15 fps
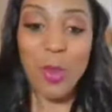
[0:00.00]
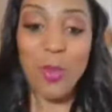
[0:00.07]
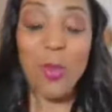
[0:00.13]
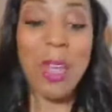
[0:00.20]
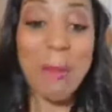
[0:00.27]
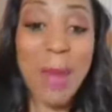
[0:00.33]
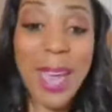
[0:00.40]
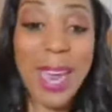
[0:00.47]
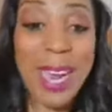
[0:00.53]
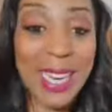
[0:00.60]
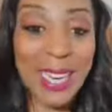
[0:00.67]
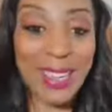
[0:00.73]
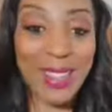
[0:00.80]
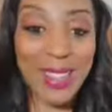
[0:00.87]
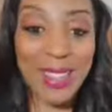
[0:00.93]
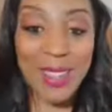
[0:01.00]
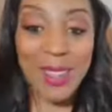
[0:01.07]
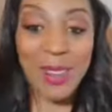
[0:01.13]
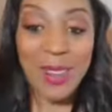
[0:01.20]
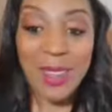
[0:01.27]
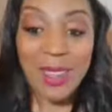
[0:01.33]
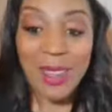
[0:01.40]
We made it.
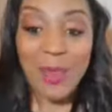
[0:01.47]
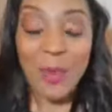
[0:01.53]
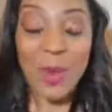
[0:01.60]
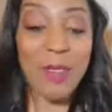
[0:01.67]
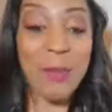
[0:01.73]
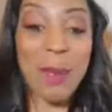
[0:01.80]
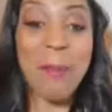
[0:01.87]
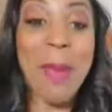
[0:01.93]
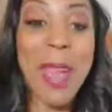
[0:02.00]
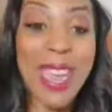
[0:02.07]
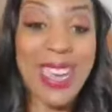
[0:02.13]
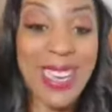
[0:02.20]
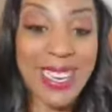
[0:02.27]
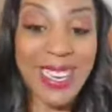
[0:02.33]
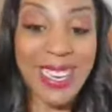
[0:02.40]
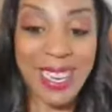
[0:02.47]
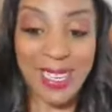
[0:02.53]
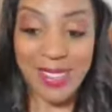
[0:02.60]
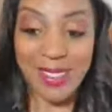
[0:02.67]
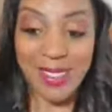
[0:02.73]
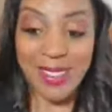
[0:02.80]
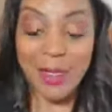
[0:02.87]
We've been making it.
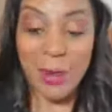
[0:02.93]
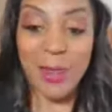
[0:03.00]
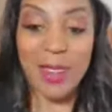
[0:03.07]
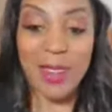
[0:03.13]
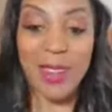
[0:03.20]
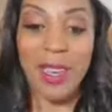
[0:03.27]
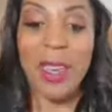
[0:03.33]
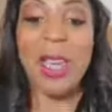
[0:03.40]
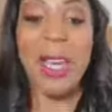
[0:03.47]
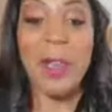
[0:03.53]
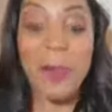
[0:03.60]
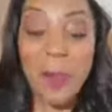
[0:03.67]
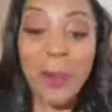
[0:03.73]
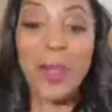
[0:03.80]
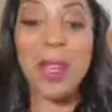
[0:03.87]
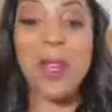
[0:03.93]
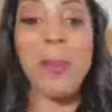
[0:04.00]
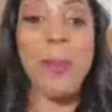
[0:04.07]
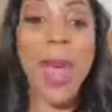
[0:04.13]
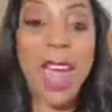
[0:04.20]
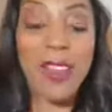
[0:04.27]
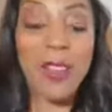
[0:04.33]
If you look
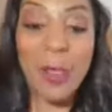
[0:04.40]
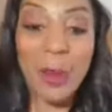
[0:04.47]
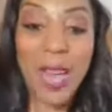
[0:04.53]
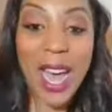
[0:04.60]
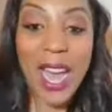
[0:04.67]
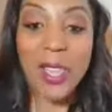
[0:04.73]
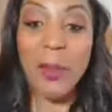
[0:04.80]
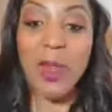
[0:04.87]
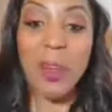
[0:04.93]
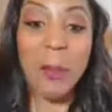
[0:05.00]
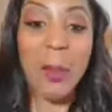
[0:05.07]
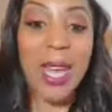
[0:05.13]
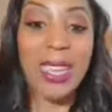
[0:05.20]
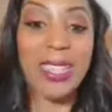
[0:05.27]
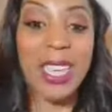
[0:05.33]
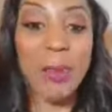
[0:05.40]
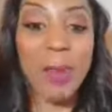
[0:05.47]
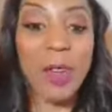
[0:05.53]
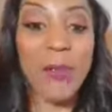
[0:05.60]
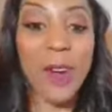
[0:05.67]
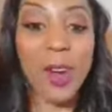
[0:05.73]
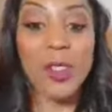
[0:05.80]
back, you guys, when the
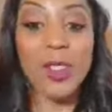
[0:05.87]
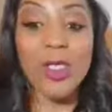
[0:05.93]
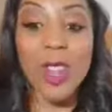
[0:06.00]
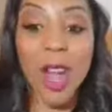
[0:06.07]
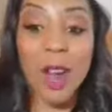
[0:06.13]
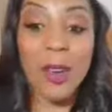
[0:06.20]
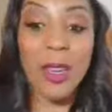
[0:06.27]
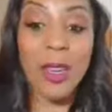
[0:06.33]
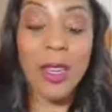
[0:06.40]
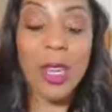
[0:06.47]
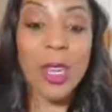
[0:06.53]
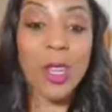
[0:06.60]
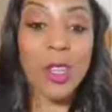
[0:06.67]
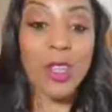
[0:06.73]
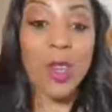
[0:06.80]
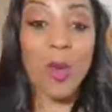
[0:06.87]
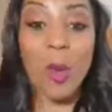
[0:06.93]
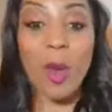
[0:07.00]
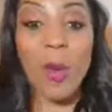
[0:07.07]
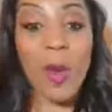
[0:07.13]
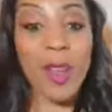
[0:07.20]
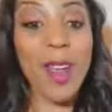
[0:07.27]
pandemic first started to
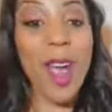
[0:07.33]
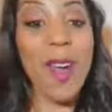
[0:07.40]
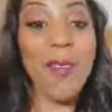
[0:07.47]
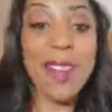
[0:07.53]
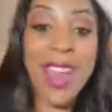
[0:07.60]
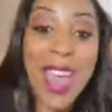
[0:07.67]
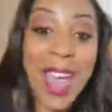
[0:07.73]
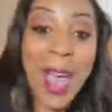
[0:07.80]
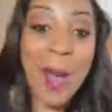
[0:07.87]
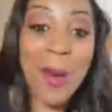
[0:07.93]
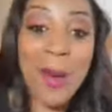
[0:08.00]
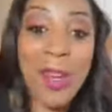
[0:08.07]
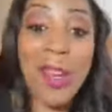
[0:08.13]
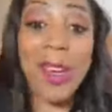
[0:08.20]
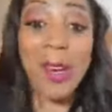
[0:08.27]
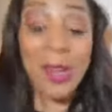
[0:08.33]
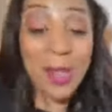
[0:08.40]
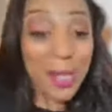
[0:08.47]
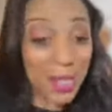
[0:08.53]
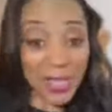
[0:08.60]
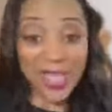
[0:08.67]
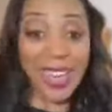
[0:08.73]
where we are now,
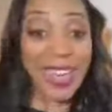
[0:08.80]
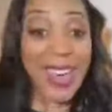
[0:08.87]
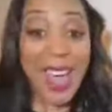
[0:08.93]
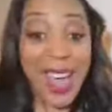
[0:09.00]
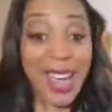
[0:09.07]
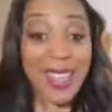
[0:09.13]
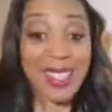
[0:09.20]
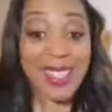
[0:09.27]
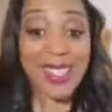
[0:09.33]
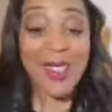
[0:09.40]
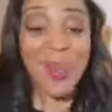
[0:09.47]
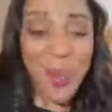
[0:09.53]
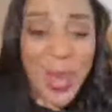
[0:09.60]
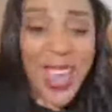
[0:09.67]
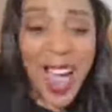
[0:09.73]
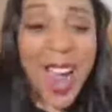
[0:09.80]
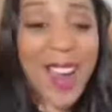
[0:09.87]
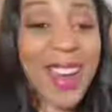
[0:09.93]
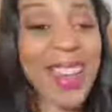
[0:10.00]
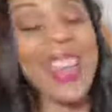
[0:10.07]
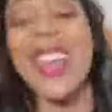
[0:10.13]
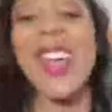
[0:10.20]
look at us. We
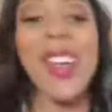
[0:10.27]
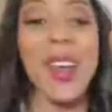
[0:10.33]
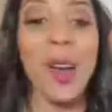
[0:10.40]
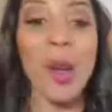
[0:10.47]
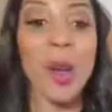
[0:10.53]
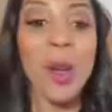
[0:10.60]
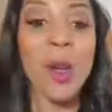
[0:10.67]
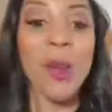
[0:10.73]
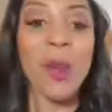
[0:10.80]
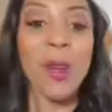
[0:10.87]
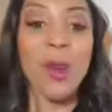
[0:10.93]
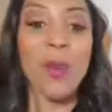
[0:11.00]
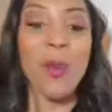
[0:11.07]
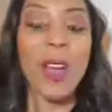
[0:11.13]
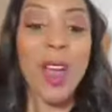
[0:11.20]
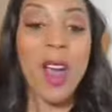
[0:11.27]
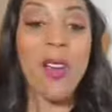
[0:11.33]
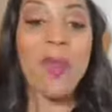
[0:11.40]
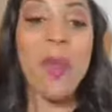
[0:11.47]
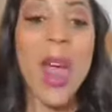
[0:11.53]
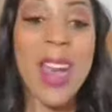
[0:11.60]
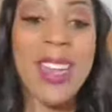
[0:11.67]
are here. We
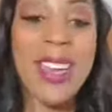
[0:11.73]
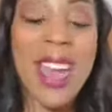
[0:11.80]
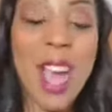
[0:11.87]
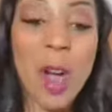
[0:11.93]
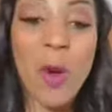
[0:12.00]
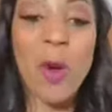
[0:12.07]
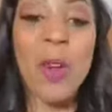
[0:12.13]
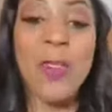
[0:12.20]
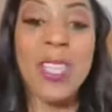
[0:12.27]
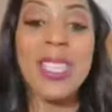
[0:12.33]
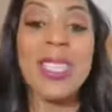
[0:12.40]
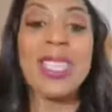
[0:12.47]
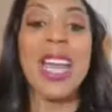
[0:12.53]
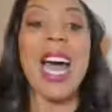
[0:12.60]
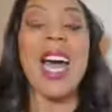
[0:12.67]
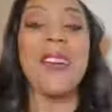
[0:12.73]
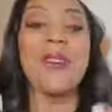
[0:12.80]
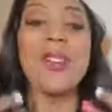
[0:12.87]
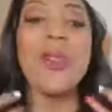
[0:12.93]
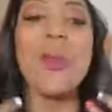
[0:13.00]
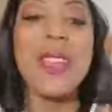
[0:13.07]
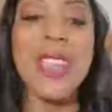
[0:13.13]
are right now on this live
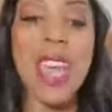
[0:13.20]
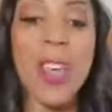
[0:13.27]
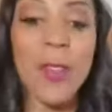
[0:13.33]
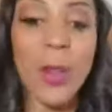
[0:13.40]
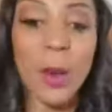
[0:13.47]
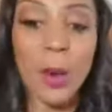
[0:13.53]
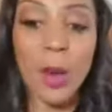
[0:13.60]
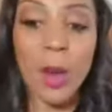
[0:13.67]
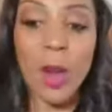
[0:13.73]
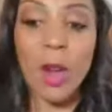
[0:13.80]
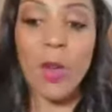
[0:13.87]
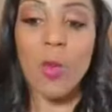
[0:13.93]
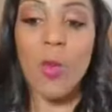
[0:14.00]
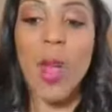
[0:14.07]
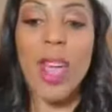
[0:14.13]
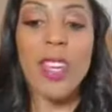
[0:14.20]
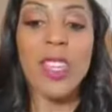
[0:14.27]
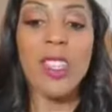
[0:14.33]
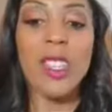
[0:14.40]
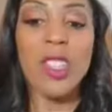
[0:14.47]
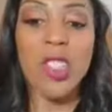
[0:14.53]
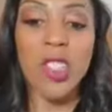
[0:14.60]
together,
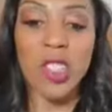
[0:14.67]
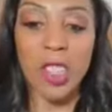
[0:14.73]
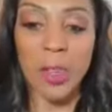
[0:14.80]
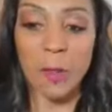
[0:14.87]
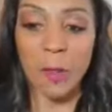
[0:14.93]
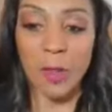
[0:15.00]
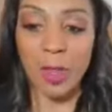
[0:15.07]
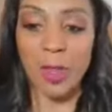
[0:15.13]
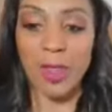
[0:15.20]
ready to shift,